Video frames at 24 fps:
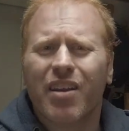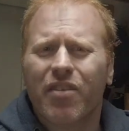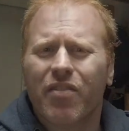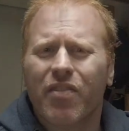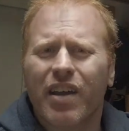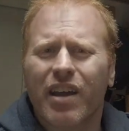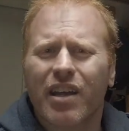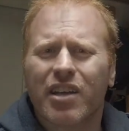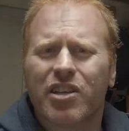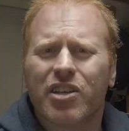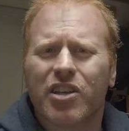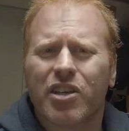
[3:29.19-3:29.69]

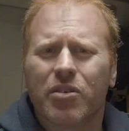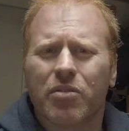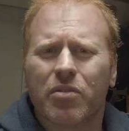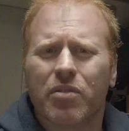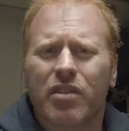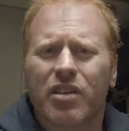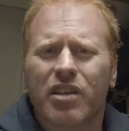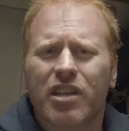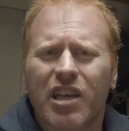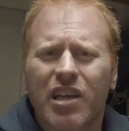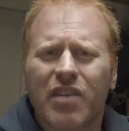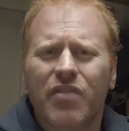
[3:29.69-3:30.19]
affect you.
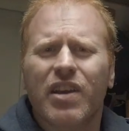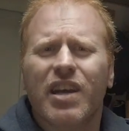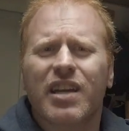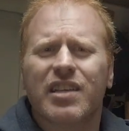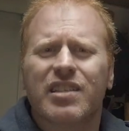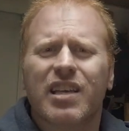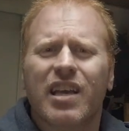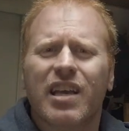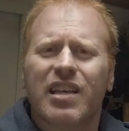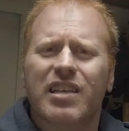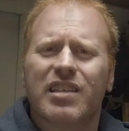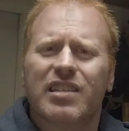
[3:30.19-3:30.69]
The
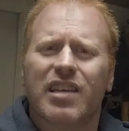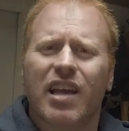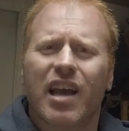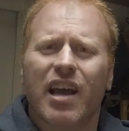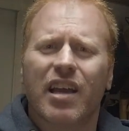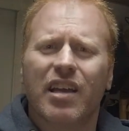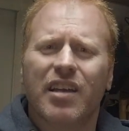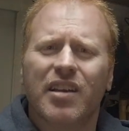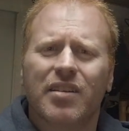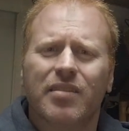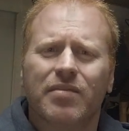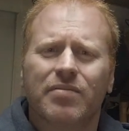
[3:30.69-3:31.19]
DVSA
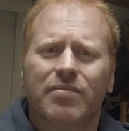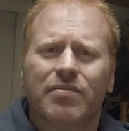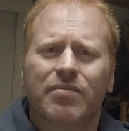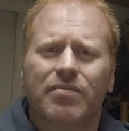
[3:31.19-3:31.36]
say